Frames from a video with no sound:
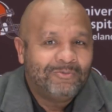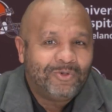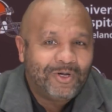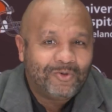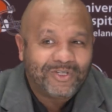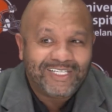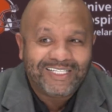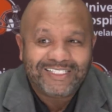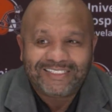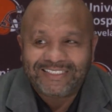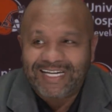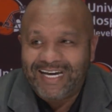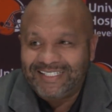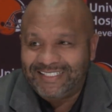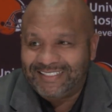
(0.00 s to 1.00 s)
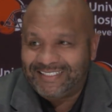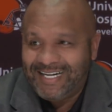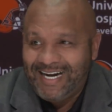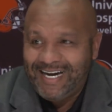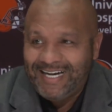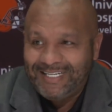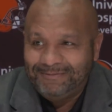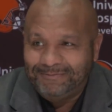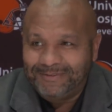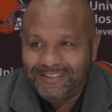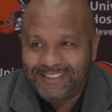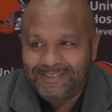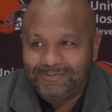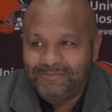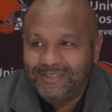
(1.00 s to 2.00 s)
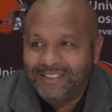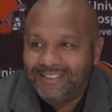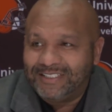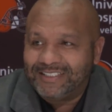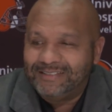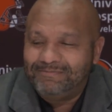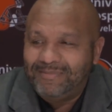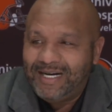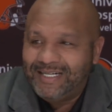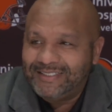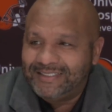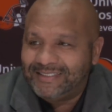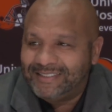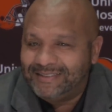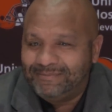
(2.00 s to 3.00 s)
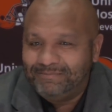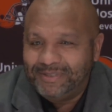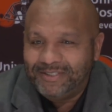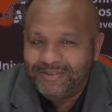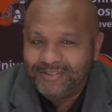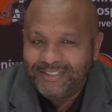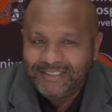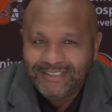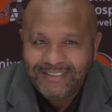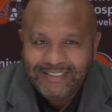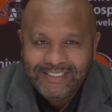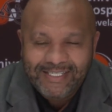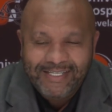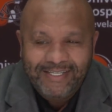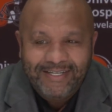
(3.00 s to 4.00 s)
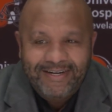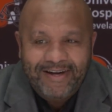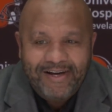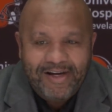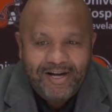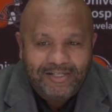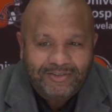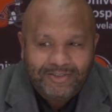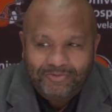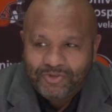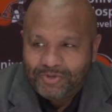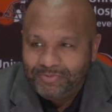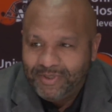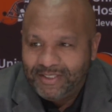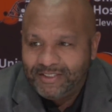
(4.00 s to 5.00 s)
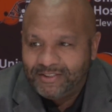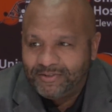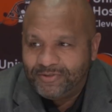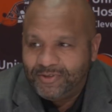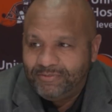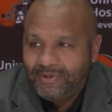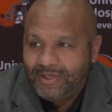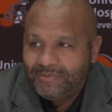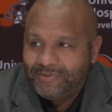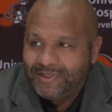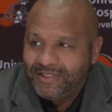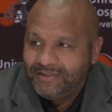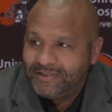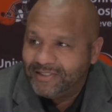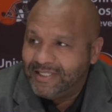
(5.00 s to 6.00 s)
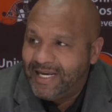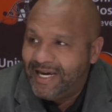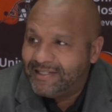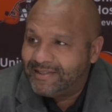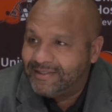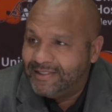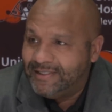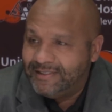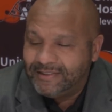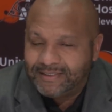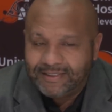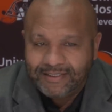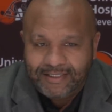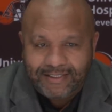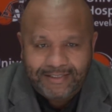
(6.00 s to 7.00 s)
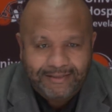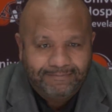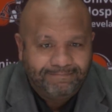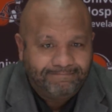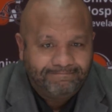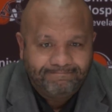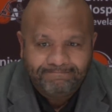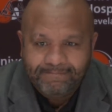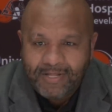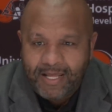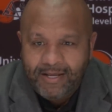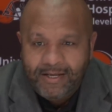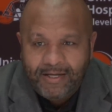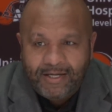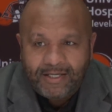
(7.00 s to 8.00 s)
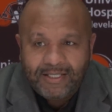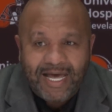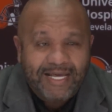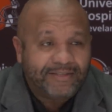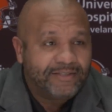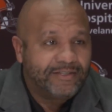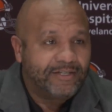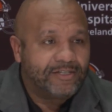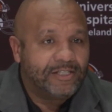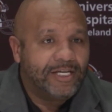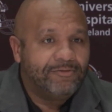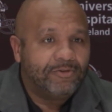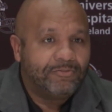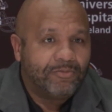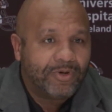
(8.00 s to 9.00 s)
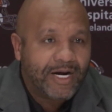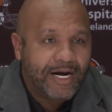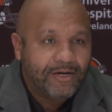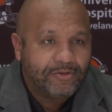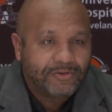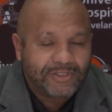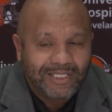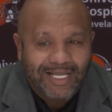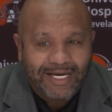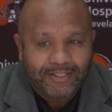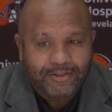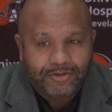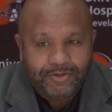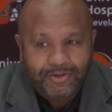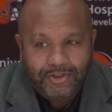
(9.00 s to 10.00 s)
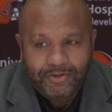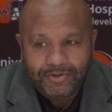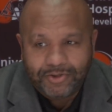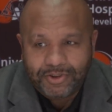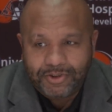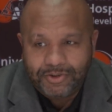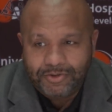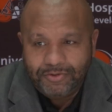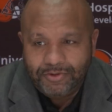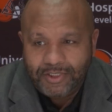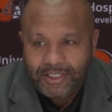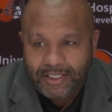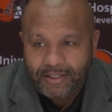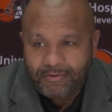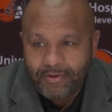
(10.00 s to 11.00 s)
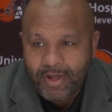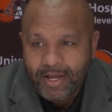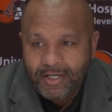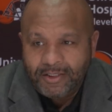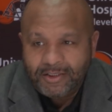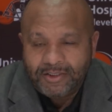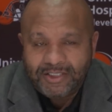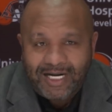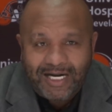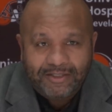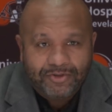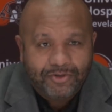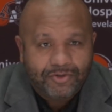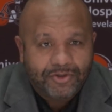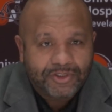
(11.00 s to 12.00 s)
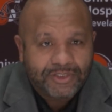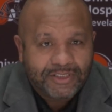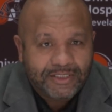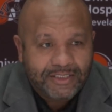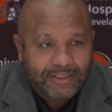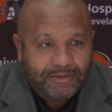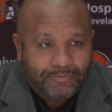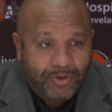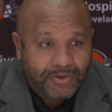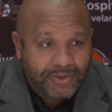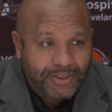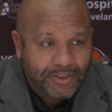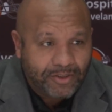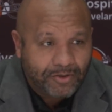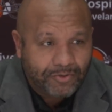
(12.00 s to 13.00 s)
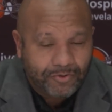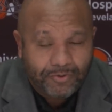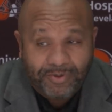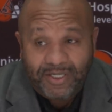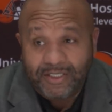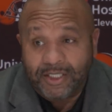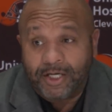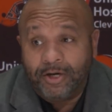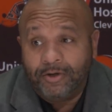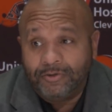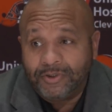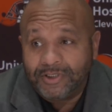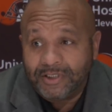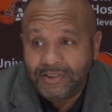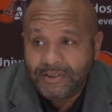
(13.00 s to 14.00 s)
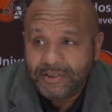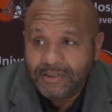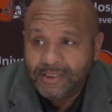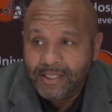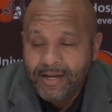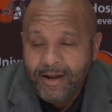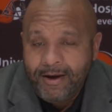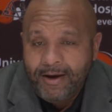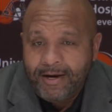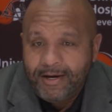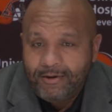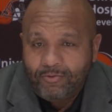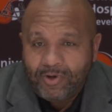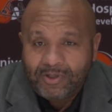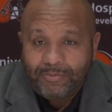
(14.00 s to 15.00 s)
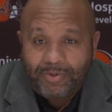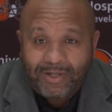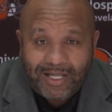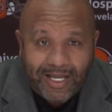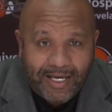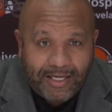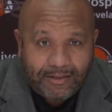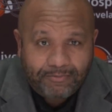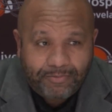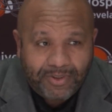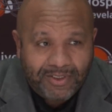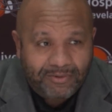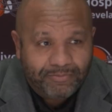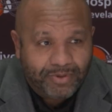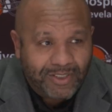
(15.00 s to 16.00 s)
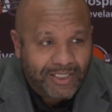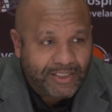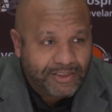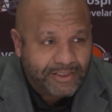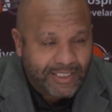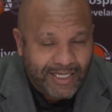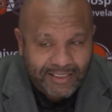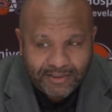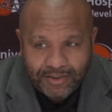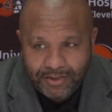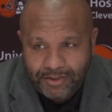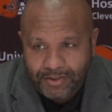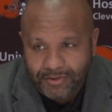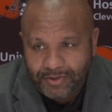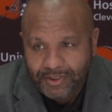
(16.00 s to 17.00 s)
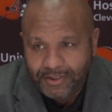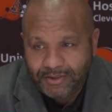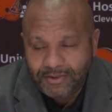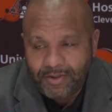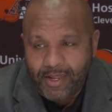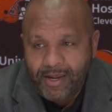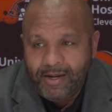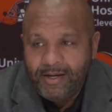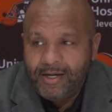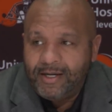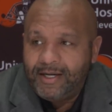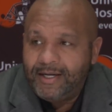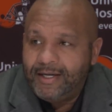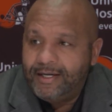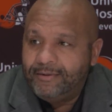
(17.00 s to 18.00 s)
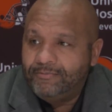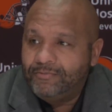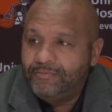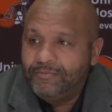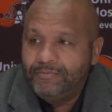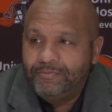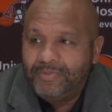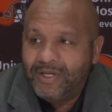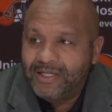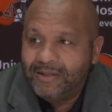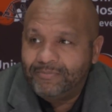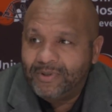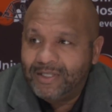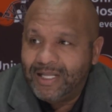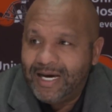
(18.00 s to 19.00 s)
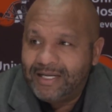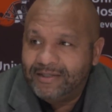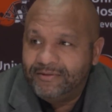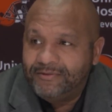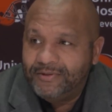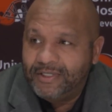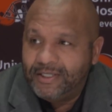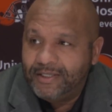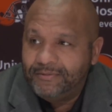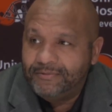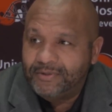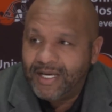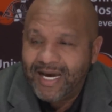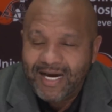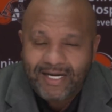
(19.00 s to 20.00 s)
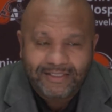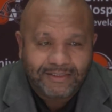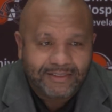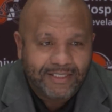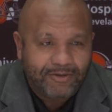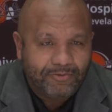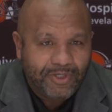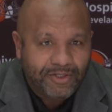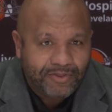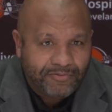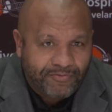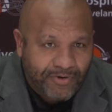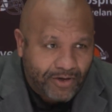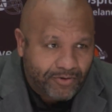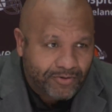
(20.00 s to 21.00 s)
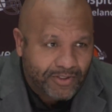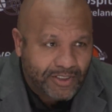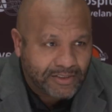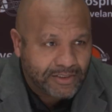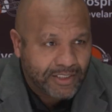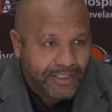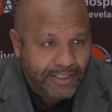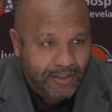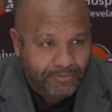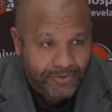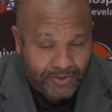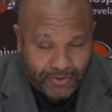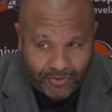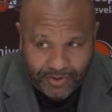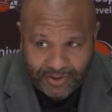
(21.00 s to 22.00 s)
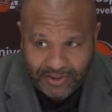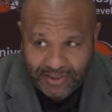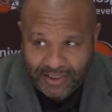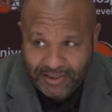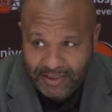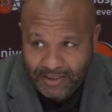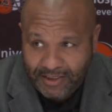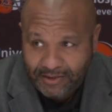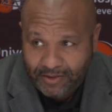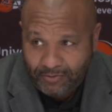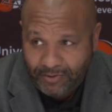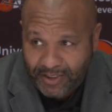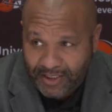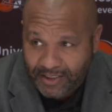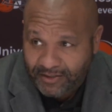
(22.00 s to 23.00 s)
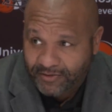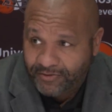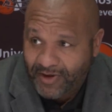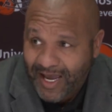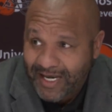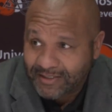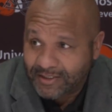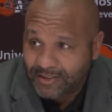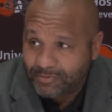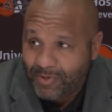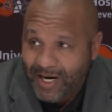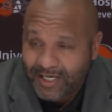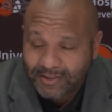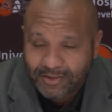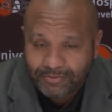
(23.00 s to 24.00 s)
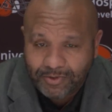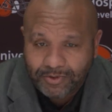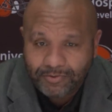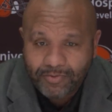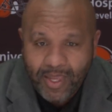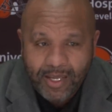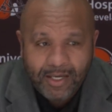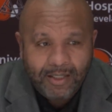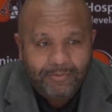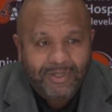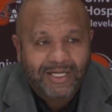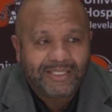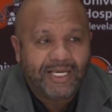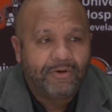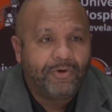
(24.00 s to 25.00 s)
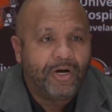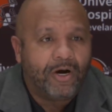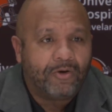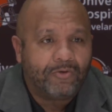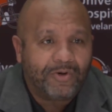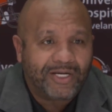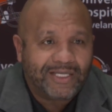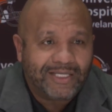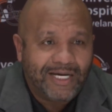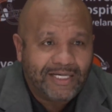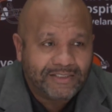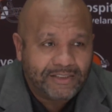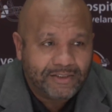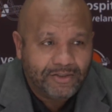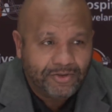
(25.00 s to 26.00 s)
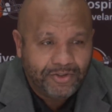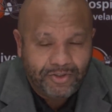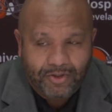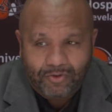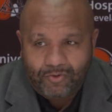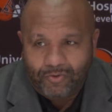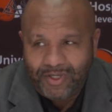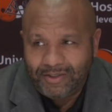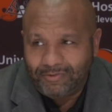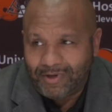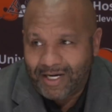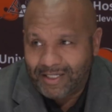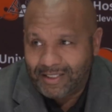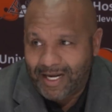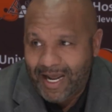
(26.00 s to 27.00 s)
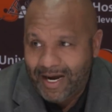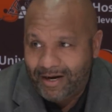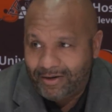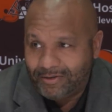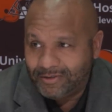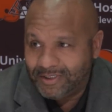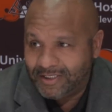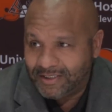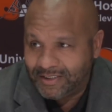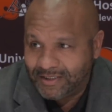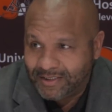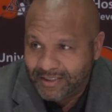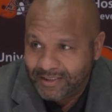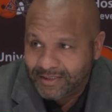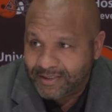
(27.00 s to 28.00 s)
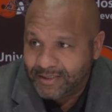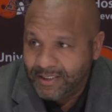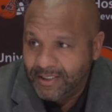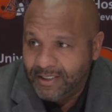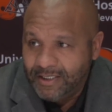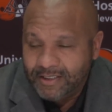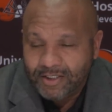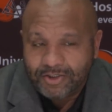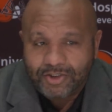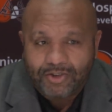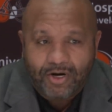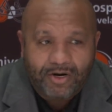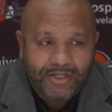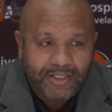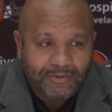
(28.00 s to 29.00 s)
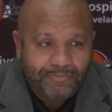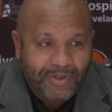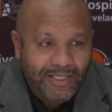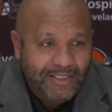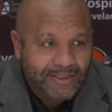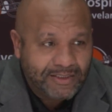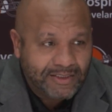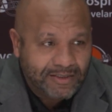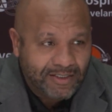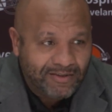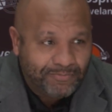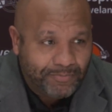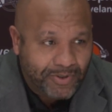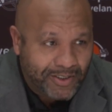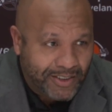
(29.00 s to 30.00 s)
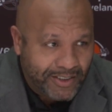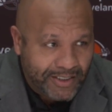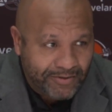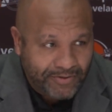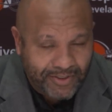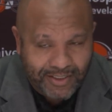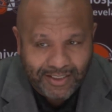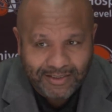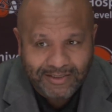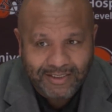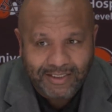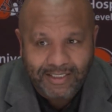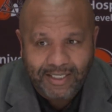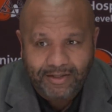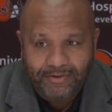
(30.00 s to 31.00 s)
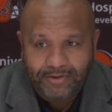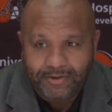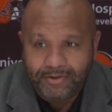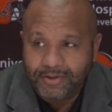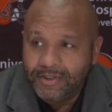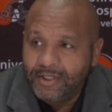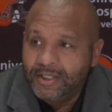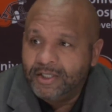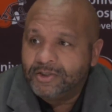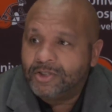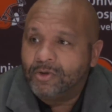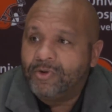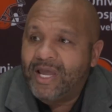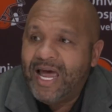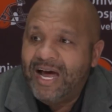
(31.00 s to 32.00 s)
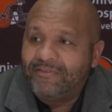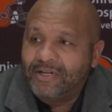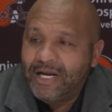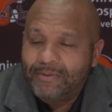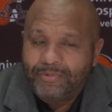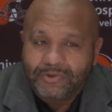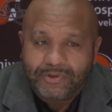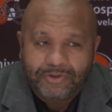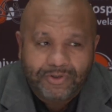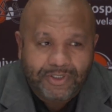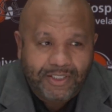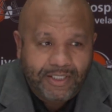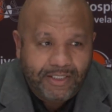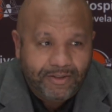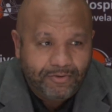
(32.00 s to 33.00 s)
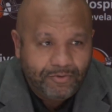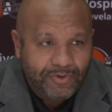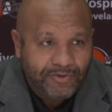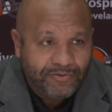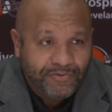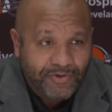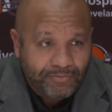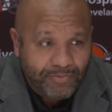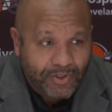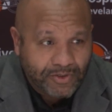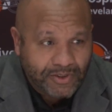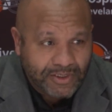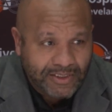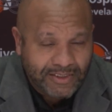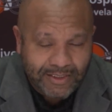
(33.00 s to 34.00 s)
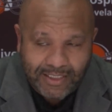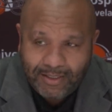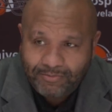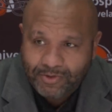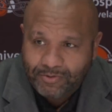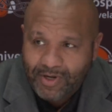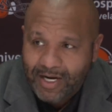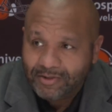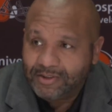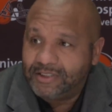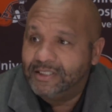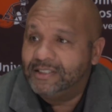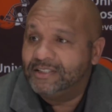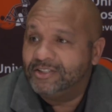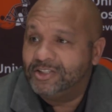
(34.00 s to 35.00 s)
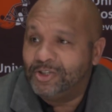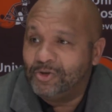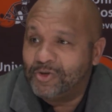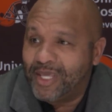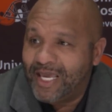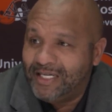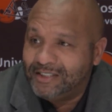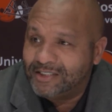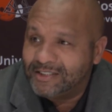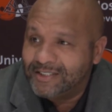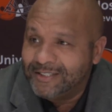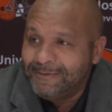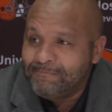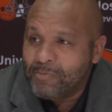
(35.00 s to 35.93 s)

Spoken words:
Well, what an exciting time. Some good-looking bodies in the building, some tremendous football players and athletes. Glad that they're Cleveland Browns. A lot of kudos to John Dorsey and the personnel group and the coaches. What a plan put in place, executed. Pick up a lot of guys that we felt that's going to help this organization get to winning as fast as possible. But I think we all recognize and know you don't win right now. This is just the starting piece of putting everything together so we have an opportunity when football season comes around to showcase